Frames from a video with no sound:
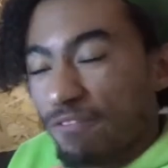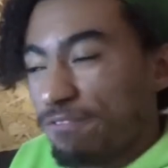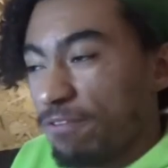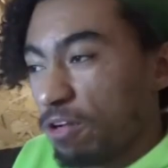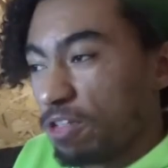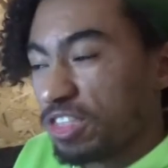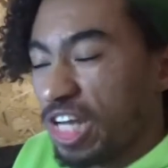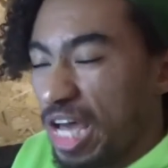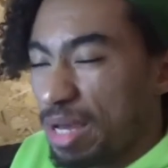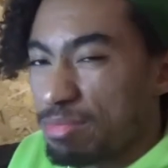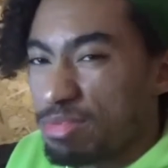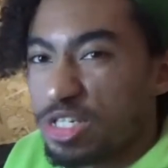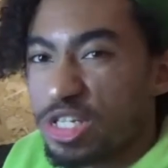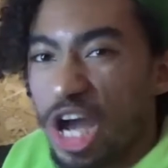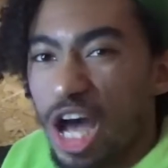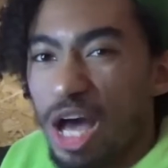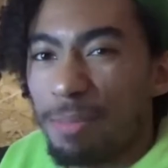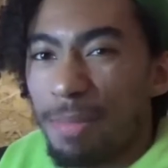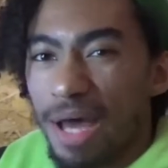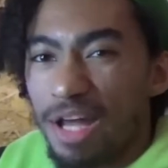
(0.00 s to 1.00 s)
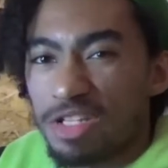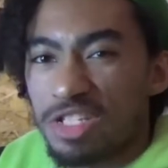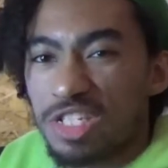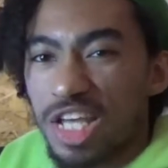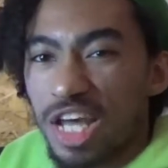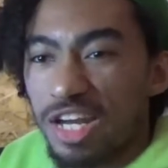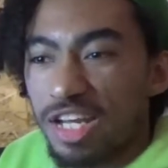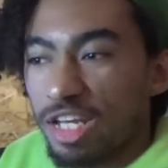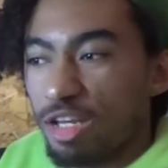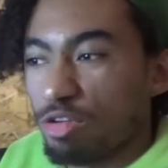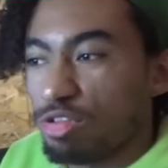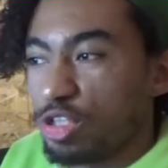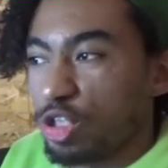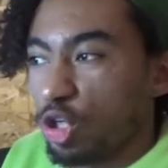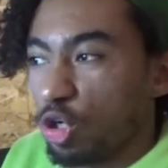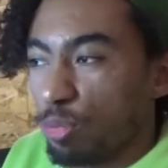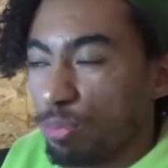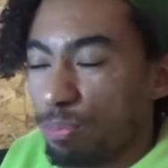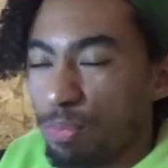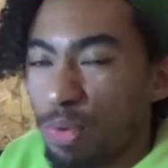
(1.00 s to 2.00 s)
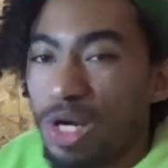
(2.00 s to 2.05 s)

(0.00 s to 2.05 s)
full-time job outside of YouTube,